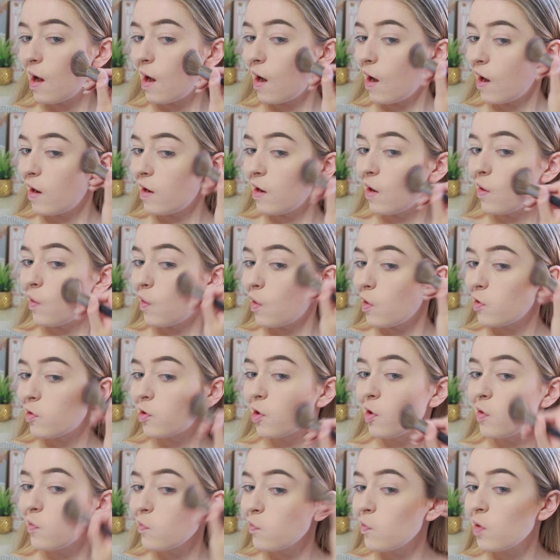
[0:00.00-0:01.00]
And now I
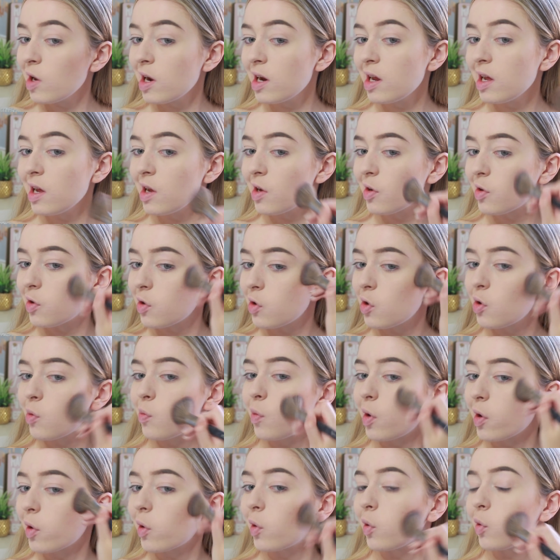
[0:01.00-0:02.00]
don't really do
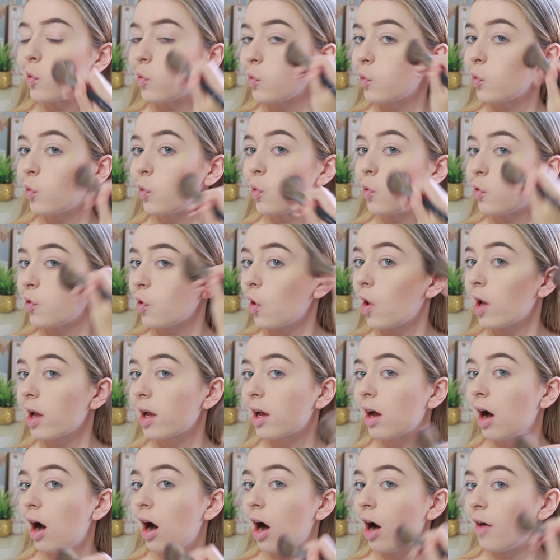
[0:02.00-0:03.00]
my contour to
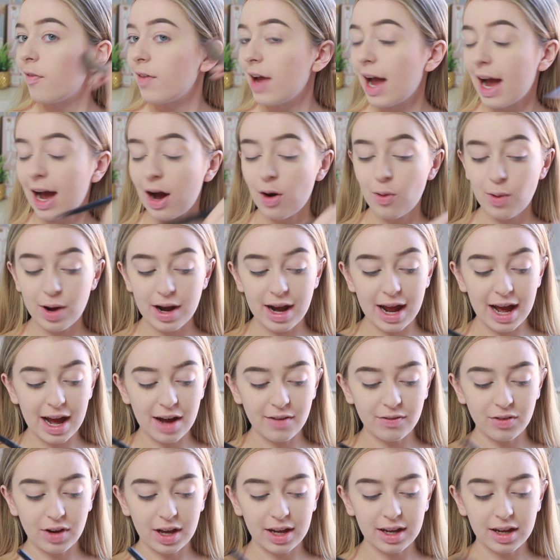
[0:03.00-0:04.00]
like carve it out and
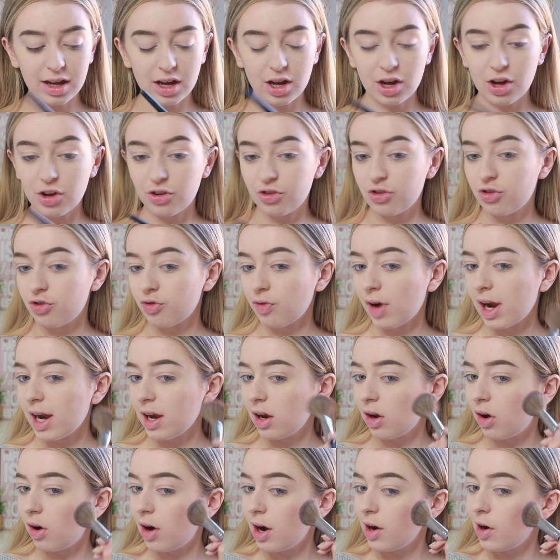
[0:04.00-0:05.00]
have like a straight
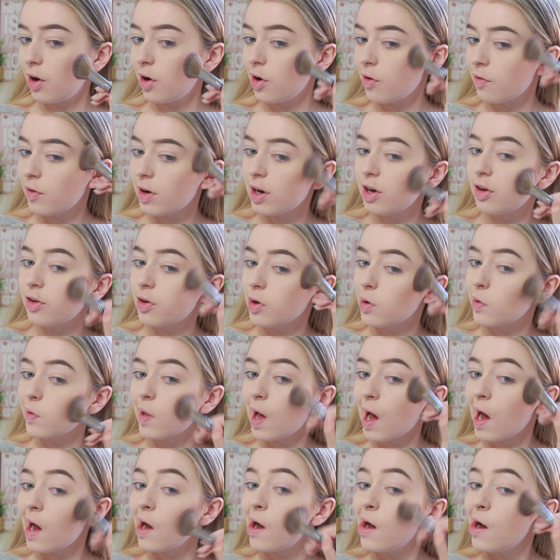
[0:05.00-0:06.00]
line. I don't really do
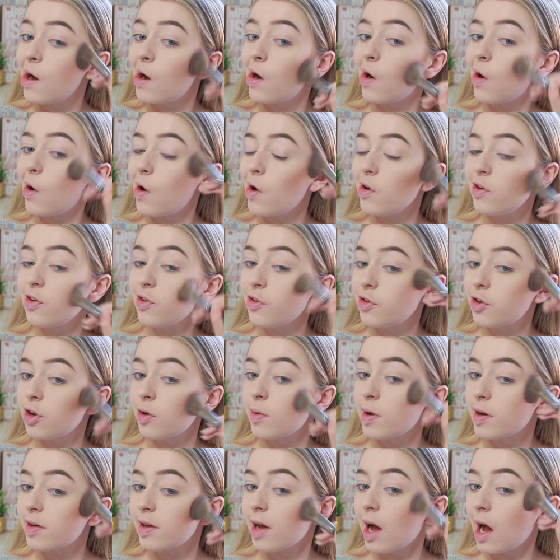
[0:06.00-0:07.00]
that. I just
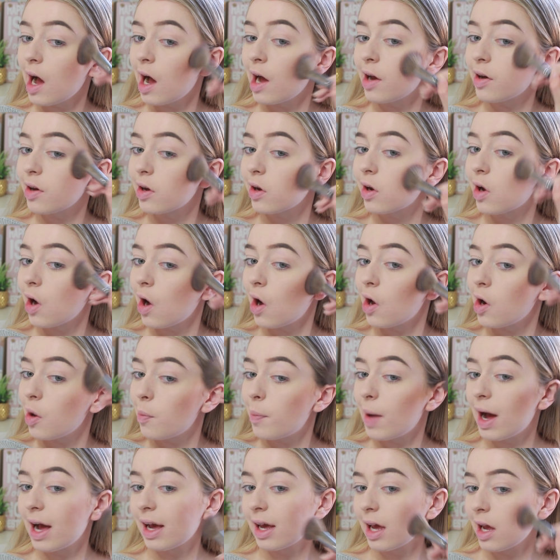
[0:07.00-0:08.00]
do it to add colour
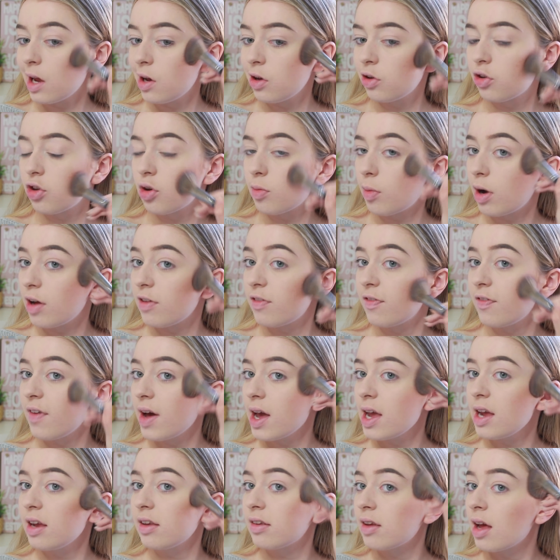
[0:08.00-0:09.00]
back into my
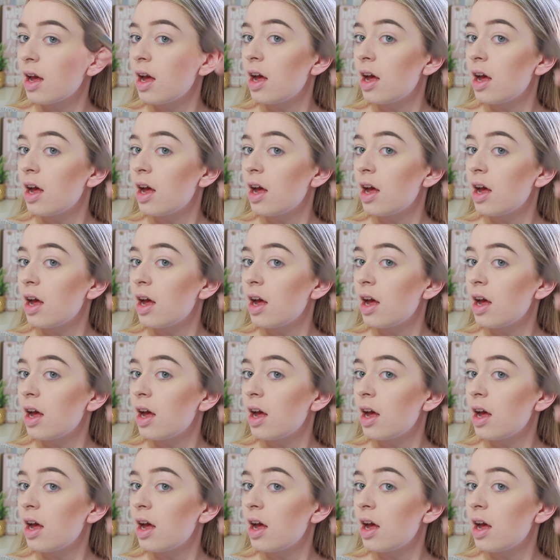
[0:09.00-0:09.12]
face.